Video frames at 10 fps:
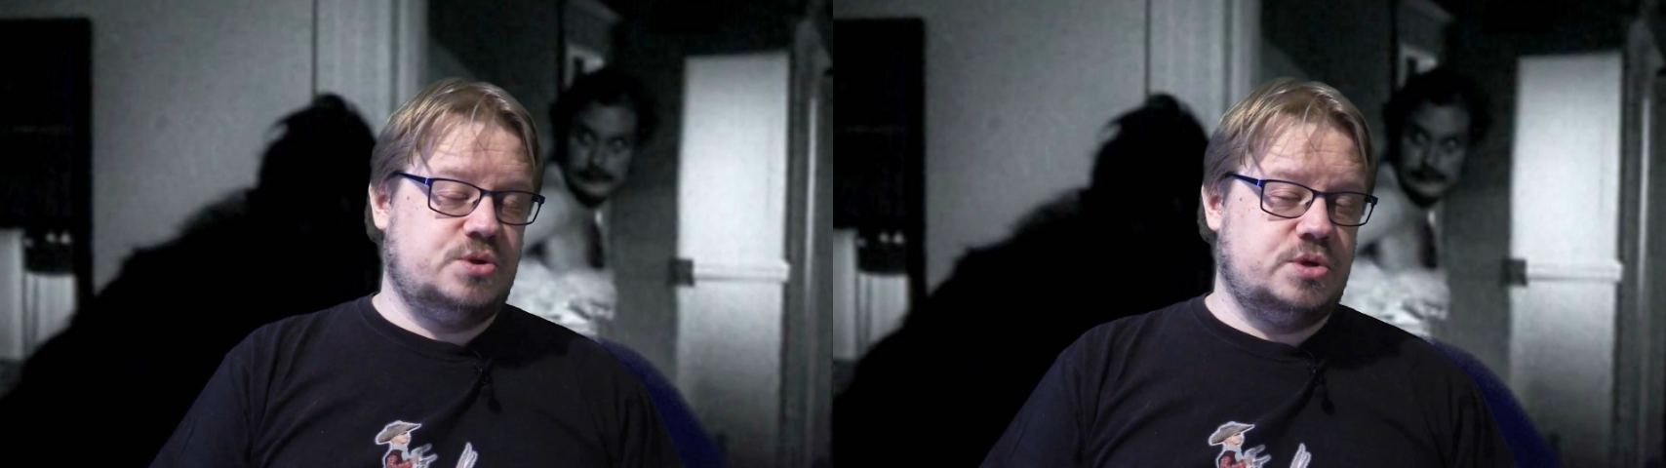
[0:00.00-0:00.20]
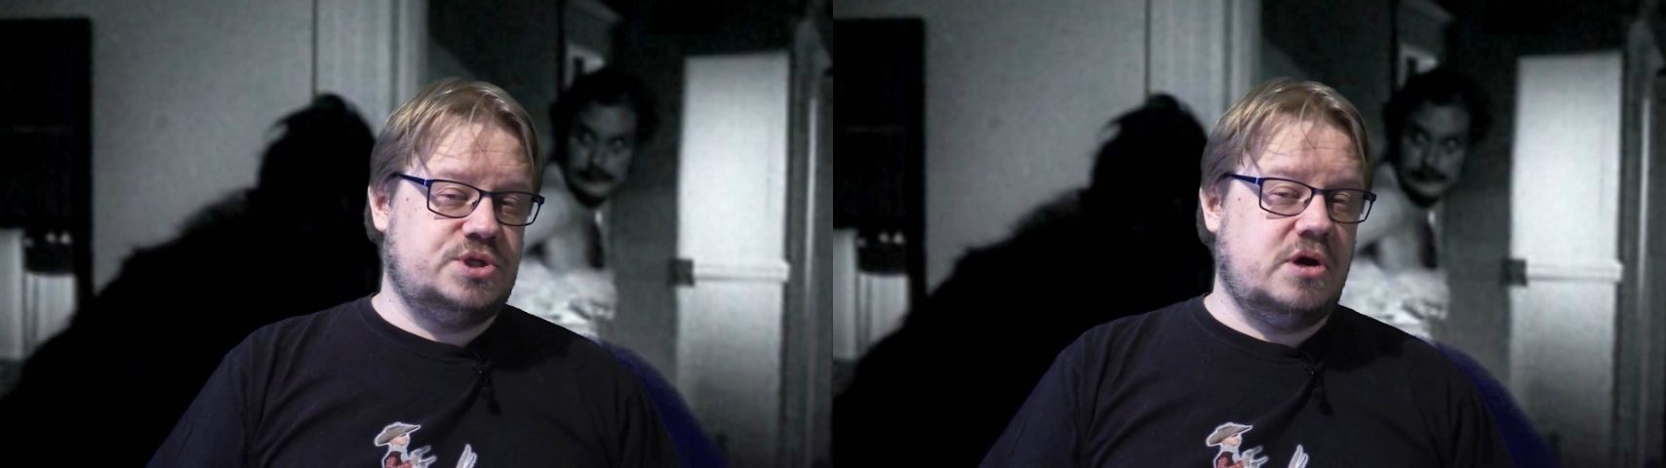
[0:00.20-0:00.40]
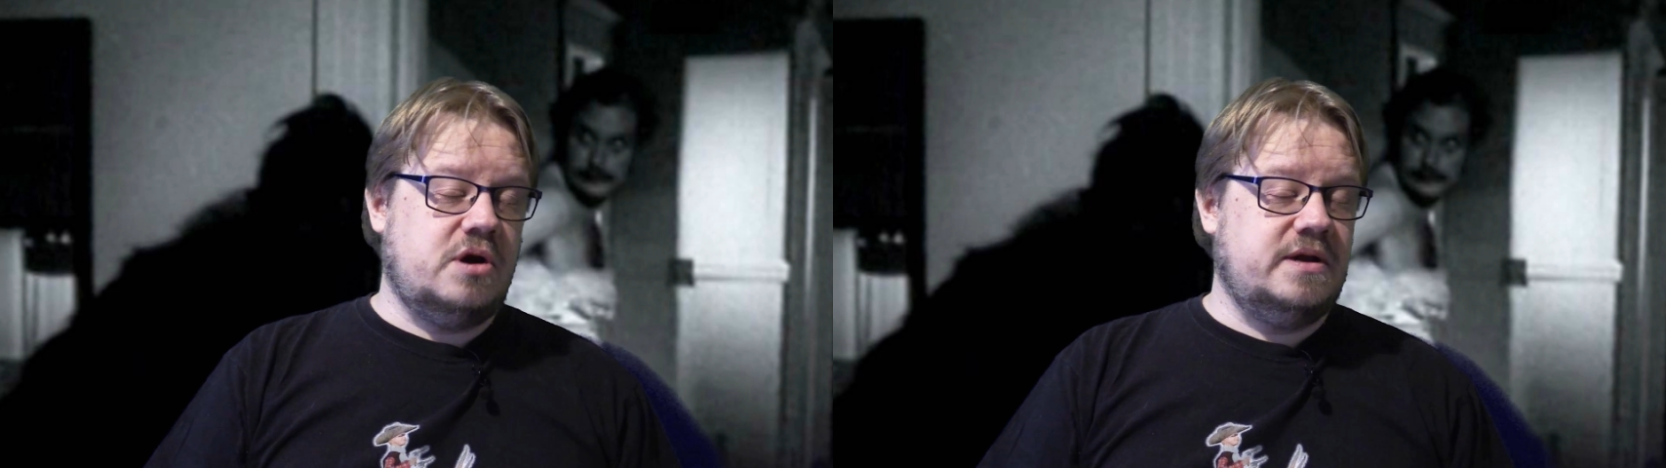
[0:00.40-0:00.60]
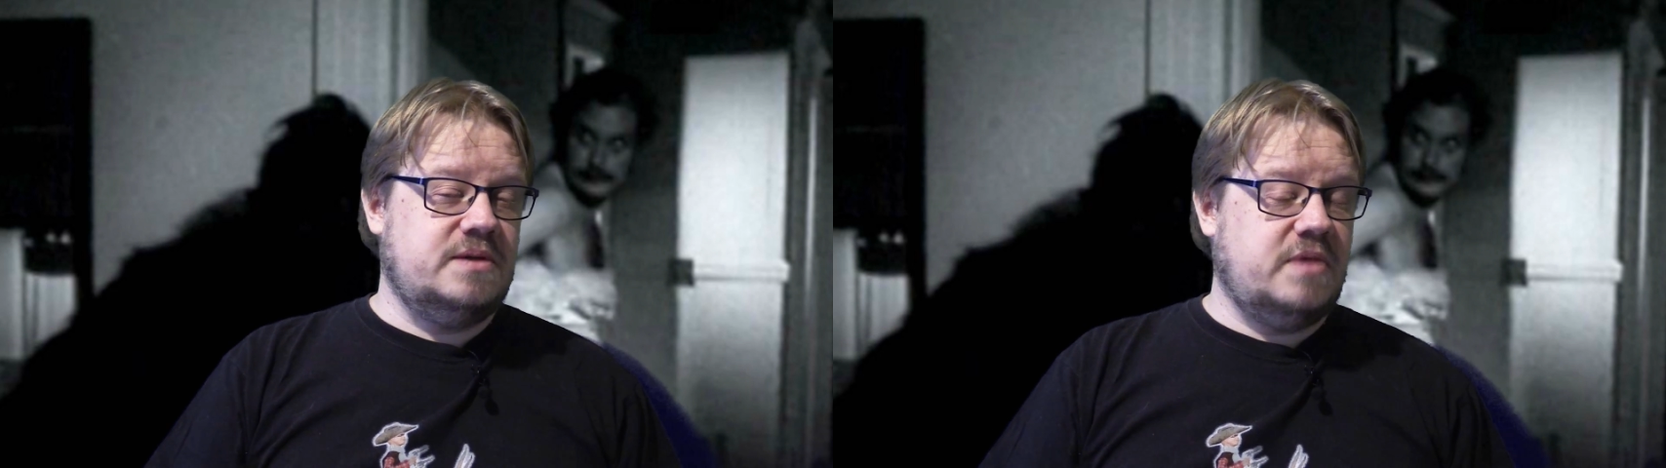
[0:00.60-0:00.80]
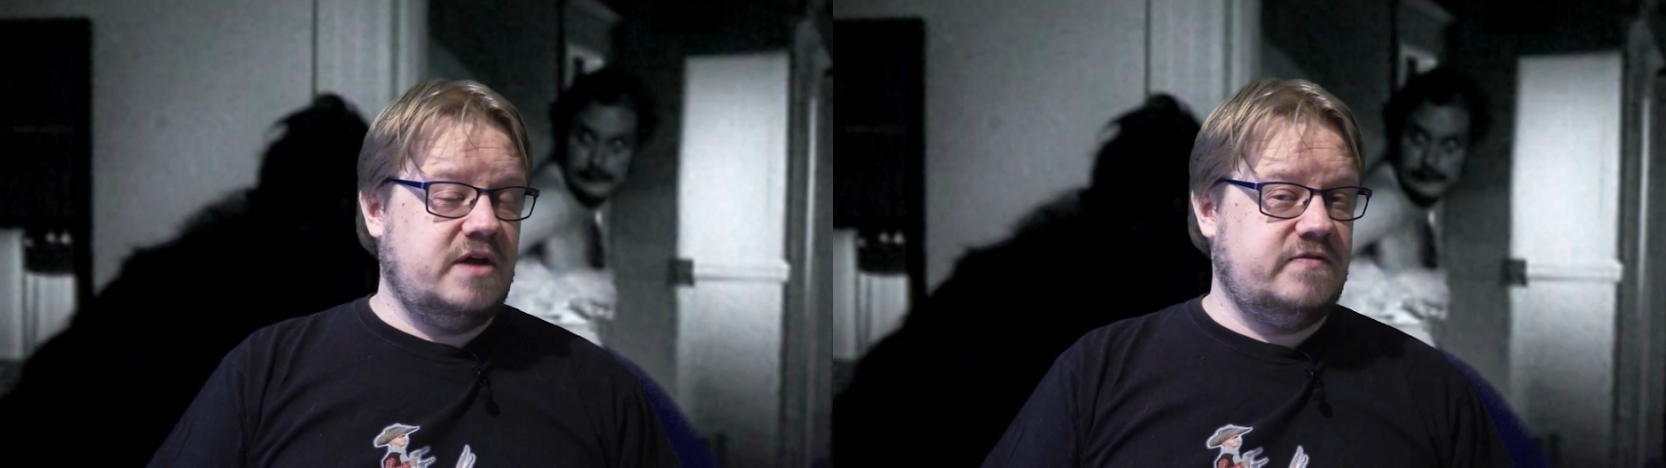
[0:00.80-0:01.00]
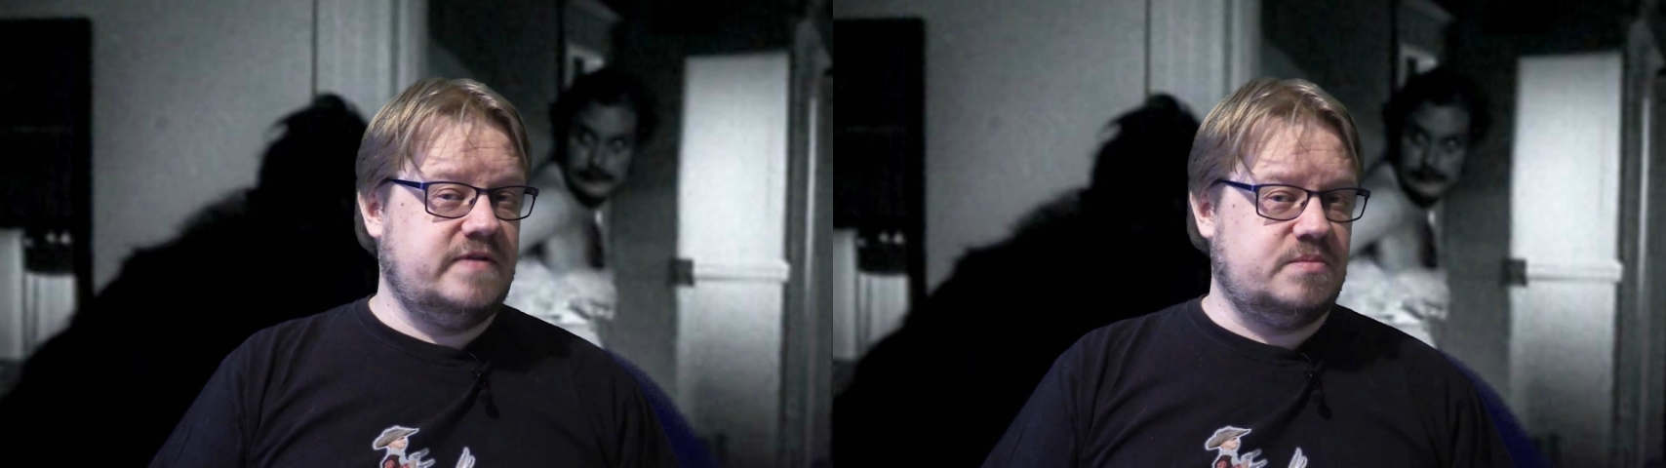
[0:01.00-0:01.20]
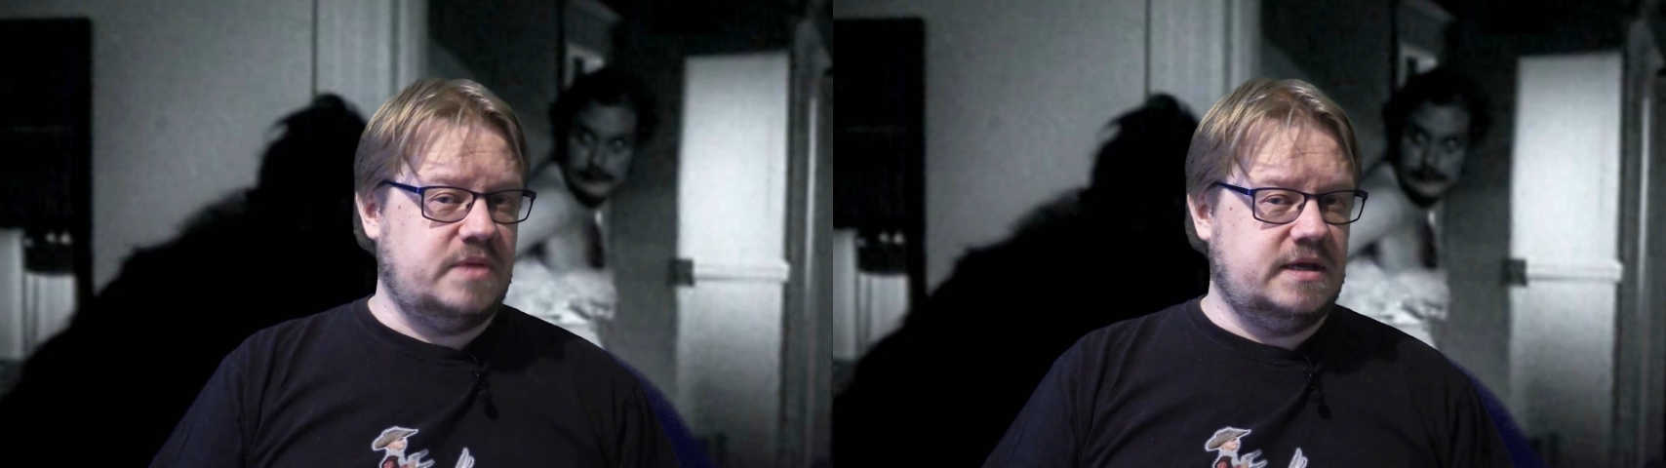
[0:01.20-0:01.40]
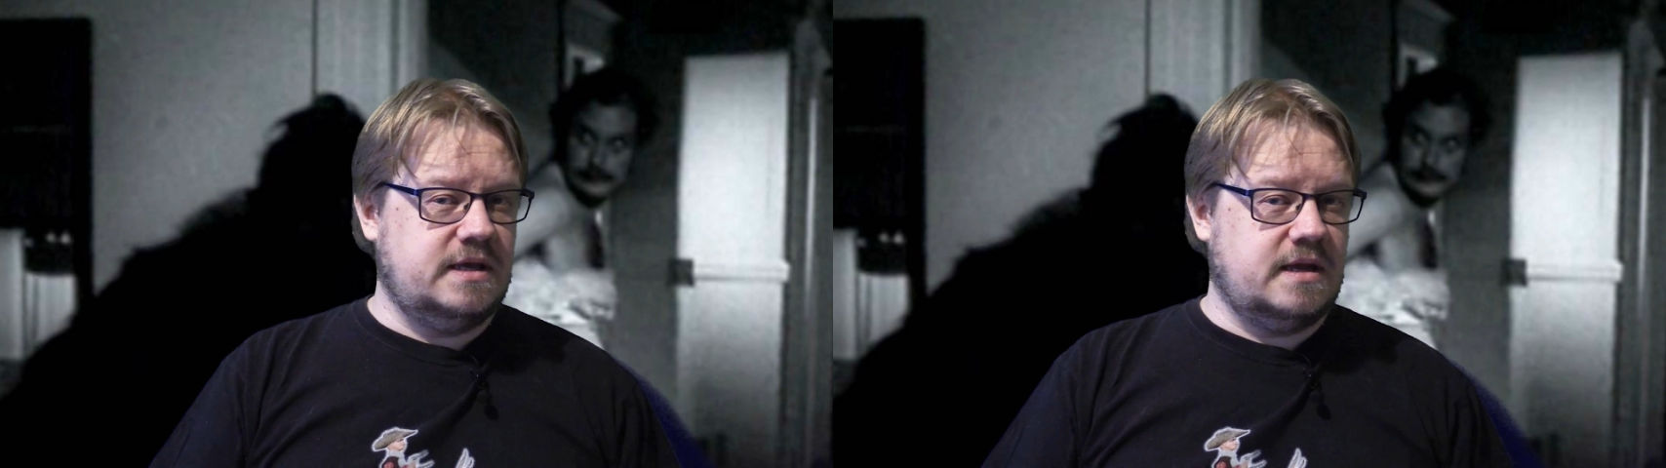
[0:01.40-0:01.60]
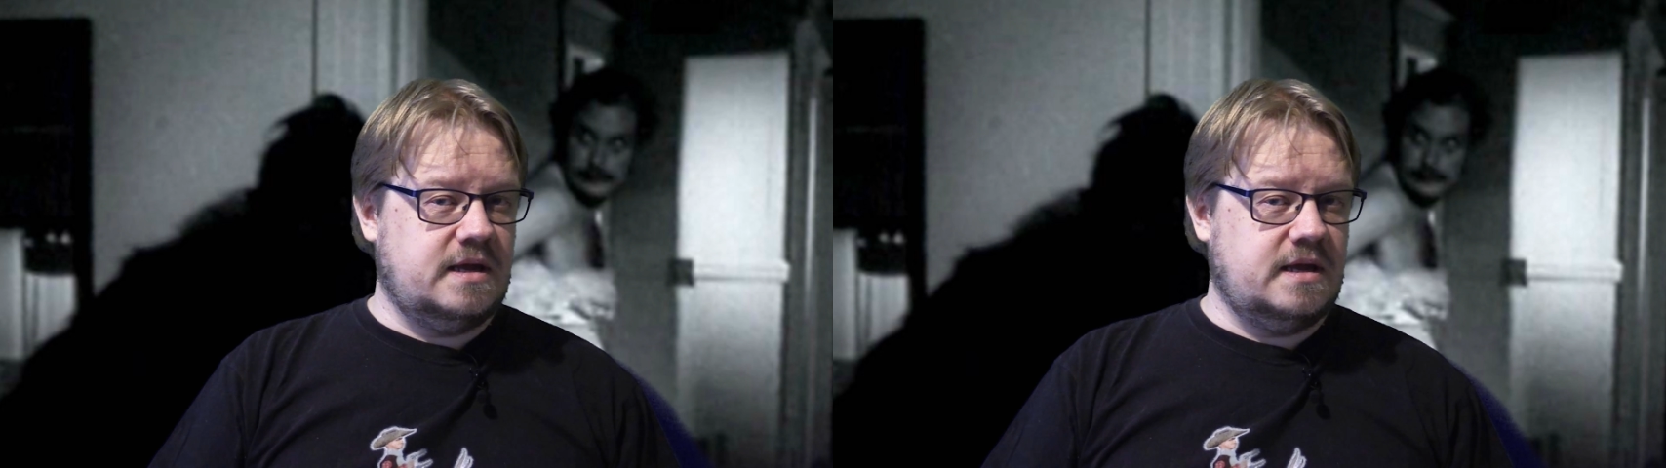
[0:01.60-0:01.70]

Kershaw in my filmmaking,